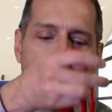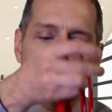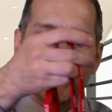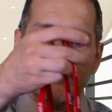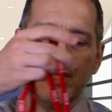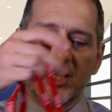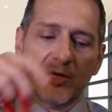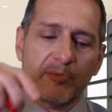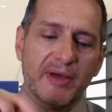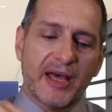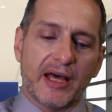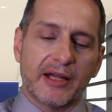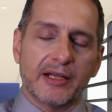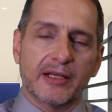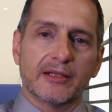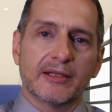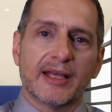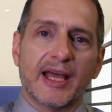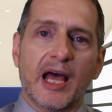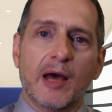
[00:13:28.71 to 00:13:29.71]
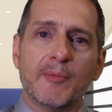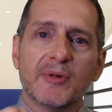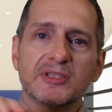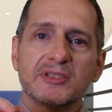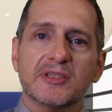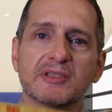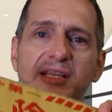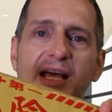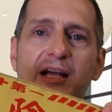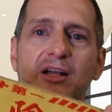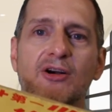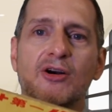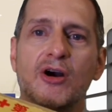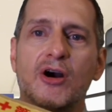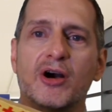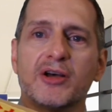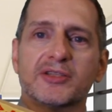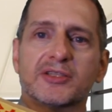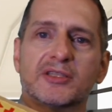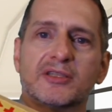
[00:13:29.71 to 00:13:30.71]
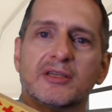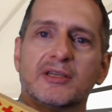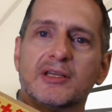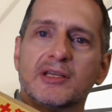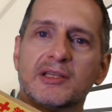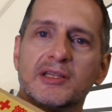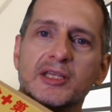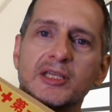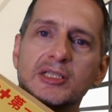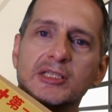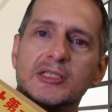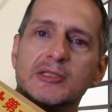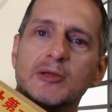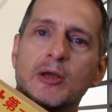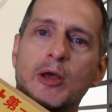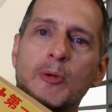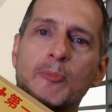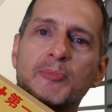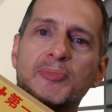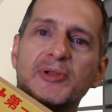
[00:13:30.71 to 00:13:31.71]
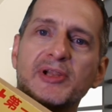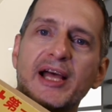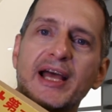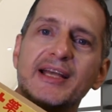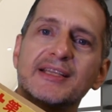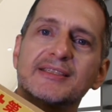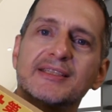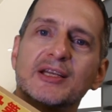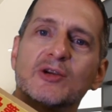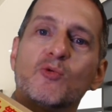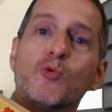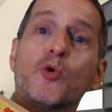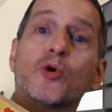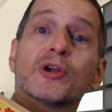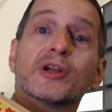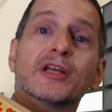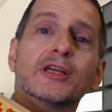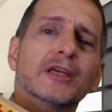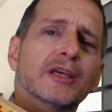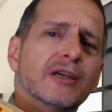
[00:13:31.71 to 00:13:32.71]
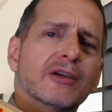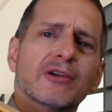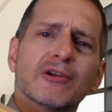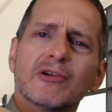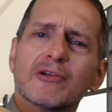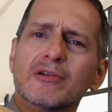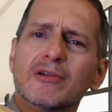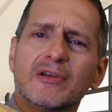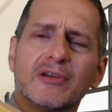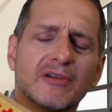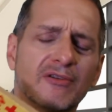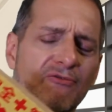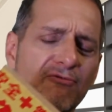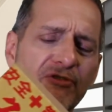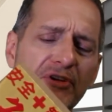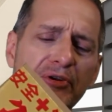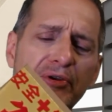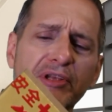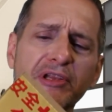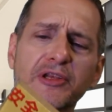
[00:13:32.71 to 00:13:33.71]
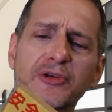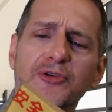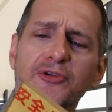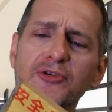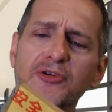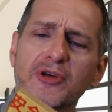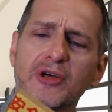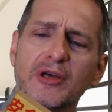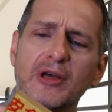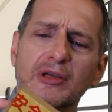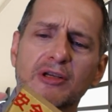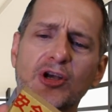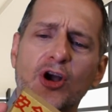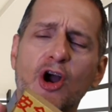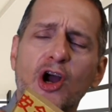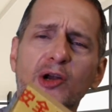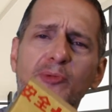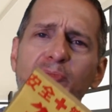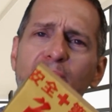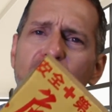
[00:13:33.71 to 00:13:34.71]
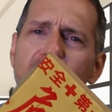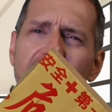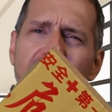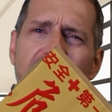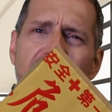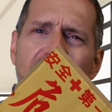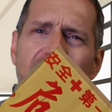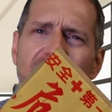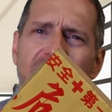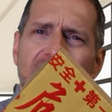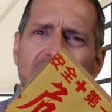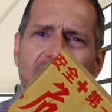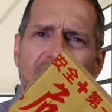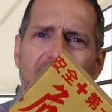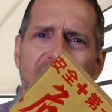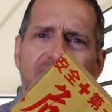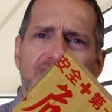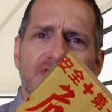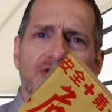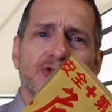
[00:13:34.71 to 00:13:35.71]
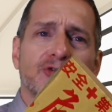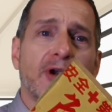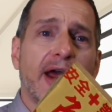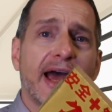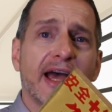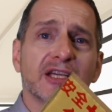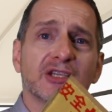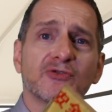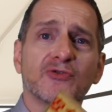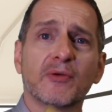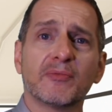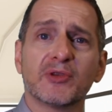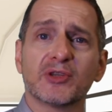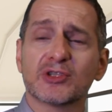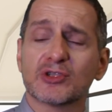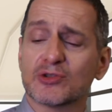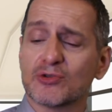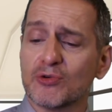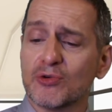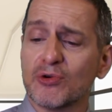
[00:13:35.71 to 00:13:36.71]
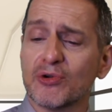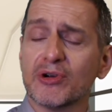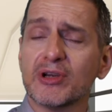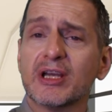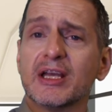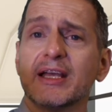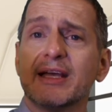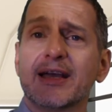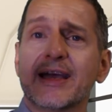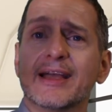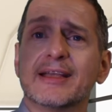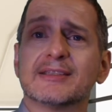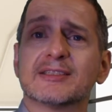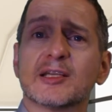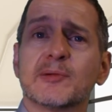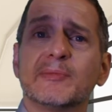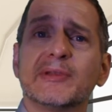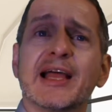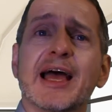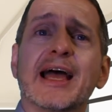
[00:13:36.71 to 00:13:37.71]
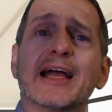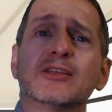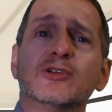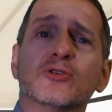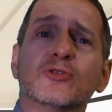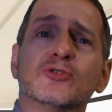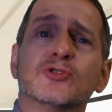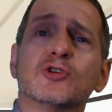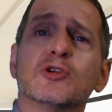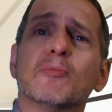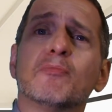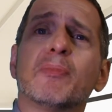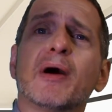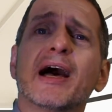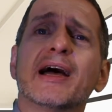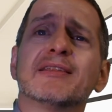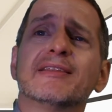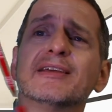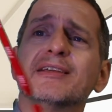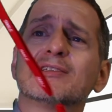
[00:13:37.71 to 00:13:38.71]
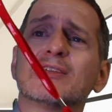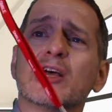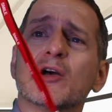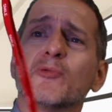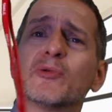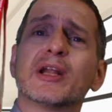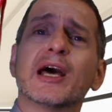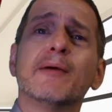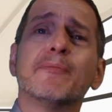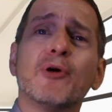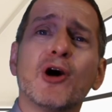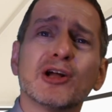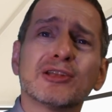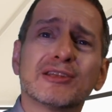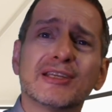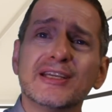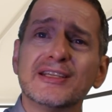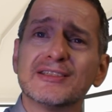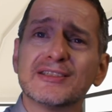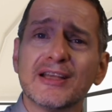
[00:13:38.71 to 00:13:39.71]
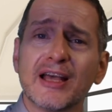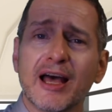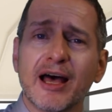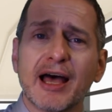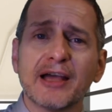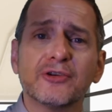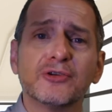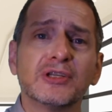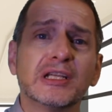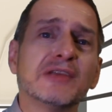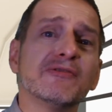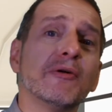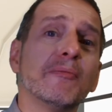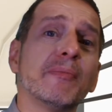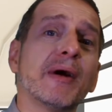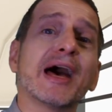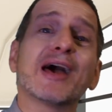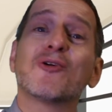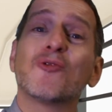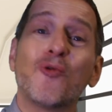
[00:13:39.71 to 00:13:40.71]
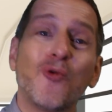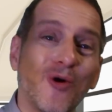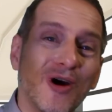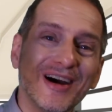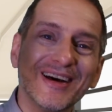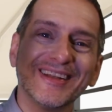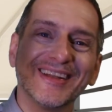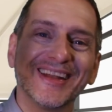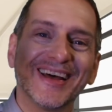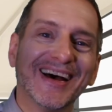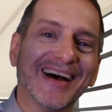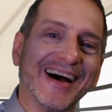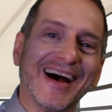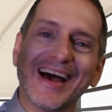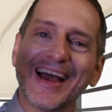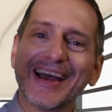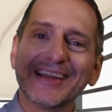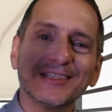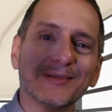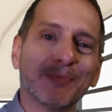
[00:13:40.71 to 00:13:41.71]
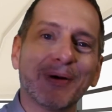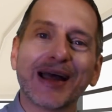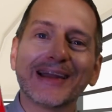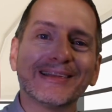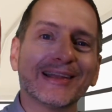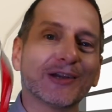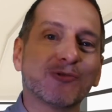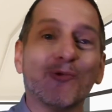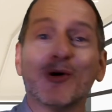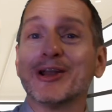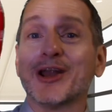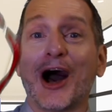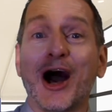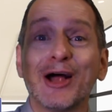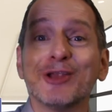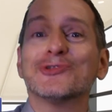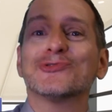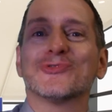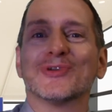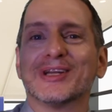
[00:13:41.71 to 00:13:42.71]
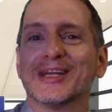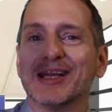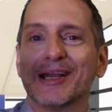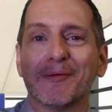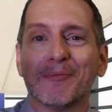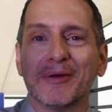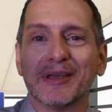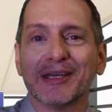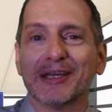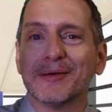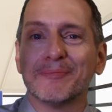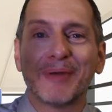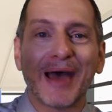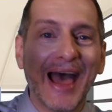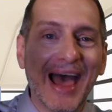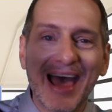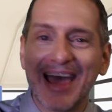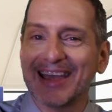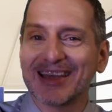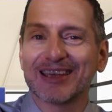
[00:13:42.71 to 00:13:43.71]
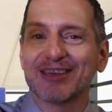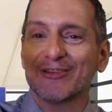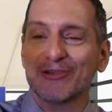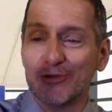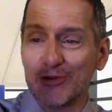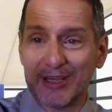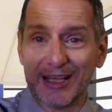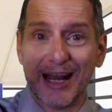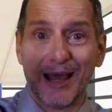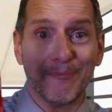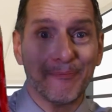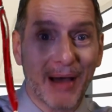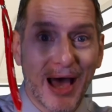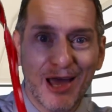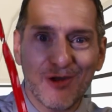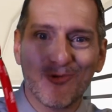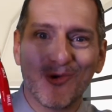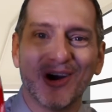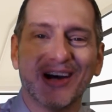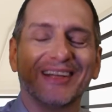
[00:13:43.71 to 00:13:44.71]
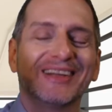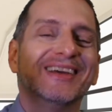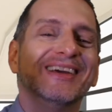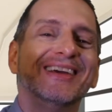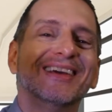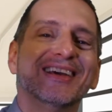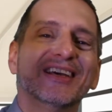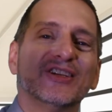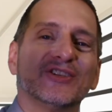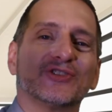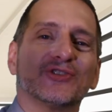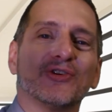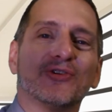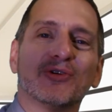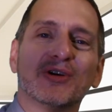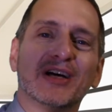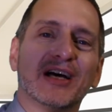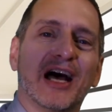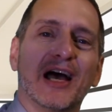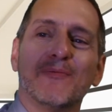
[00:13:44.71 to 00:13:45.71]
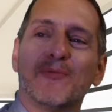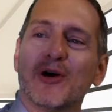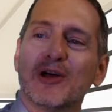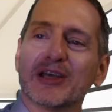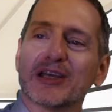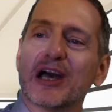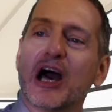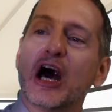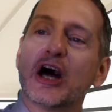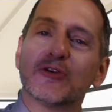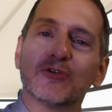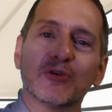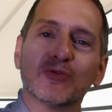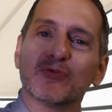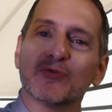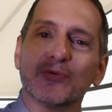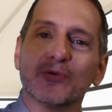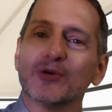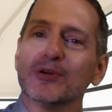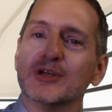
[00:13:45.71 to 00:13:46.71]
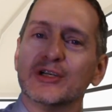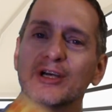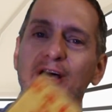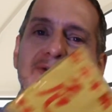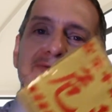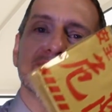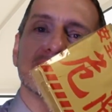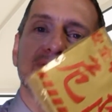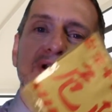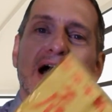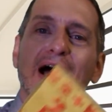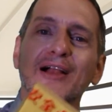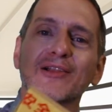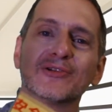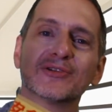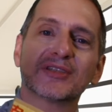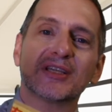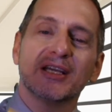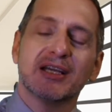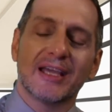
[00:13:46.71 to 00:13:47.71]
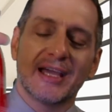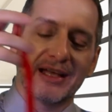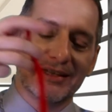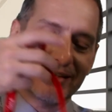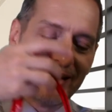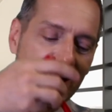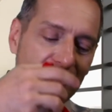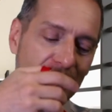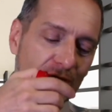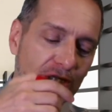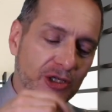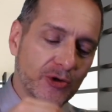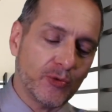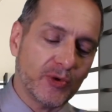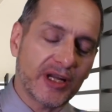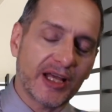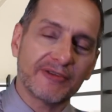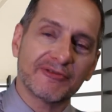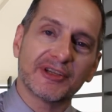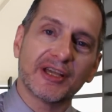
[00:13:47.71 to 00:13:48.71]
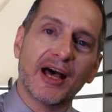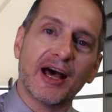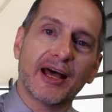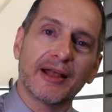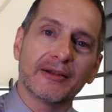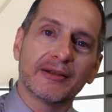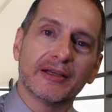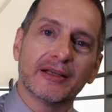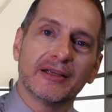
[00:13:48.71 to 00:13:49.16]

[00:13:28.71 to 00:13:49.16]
Think about it. How much does that cost? This plastic warning here, very little. Cardboard is just extra trash from the store, and some lanyards. You can buy these. When I bought these, I couldn't even buy one. I had to buy like 100 in a bag. You cannot buy one. So I bought like 100 for a few dollars, and now look at what I've got.